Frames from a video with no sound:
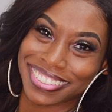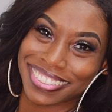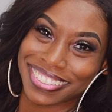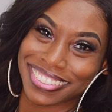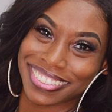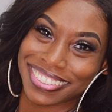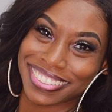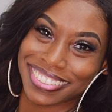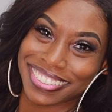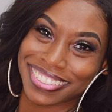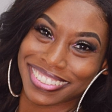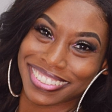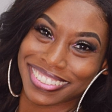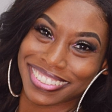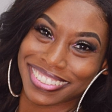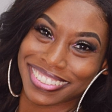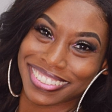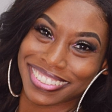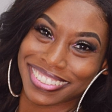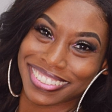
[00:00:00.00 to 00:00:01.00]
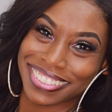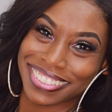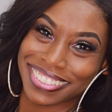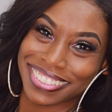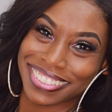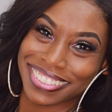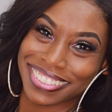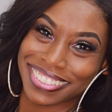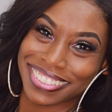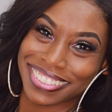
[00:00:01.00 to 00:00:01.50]

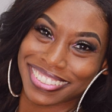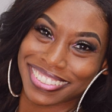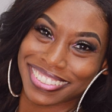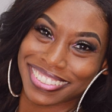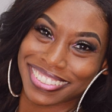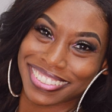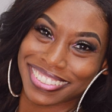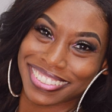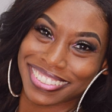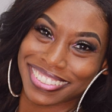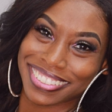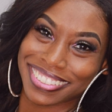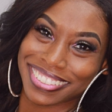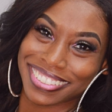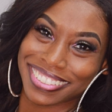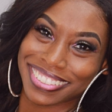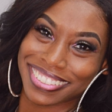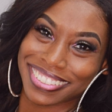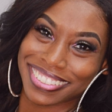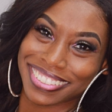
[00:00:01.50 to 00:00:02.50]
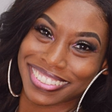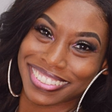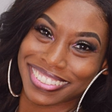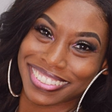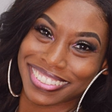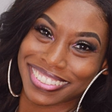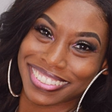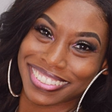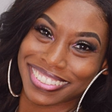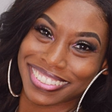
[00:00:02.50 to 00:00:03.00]

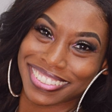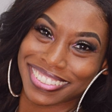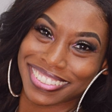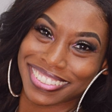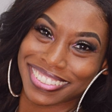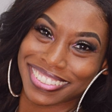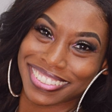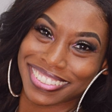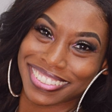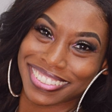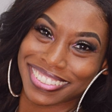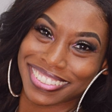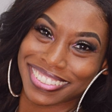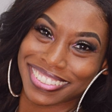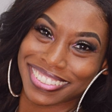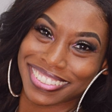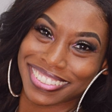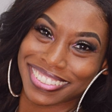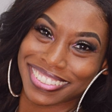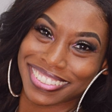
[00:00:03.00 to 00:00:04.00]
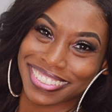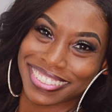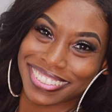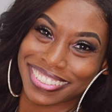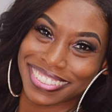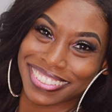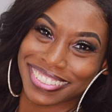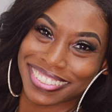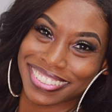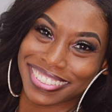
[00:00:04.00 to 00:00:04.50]

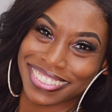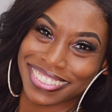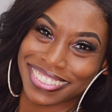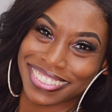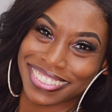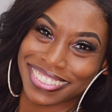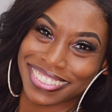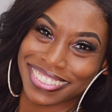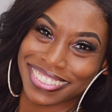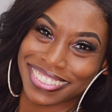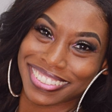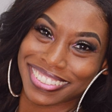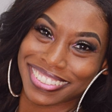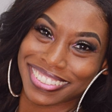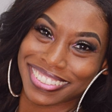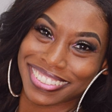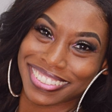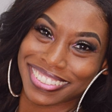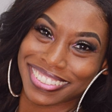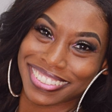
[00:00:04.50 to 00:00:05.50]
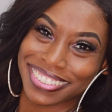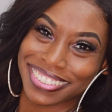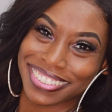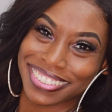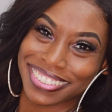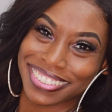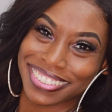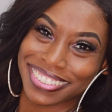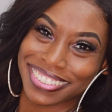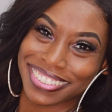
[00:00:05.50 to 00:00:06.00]

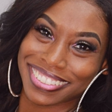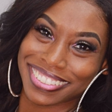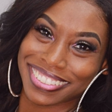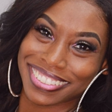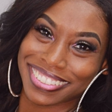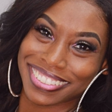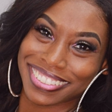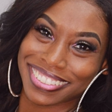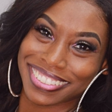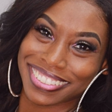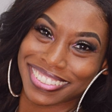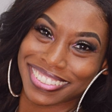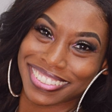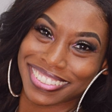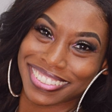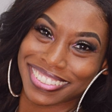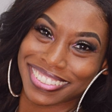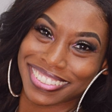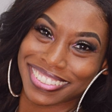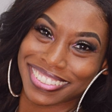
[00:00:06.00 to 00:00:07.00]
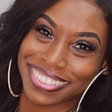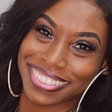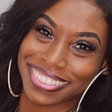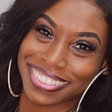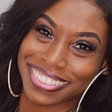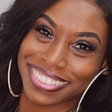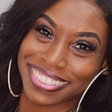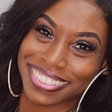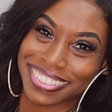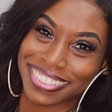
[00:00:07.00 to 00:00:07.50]

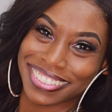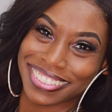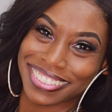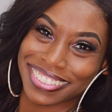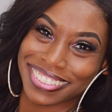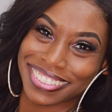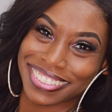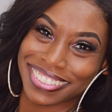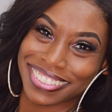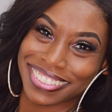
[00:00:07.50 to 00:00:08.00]
This is a still picture; no speech is visible.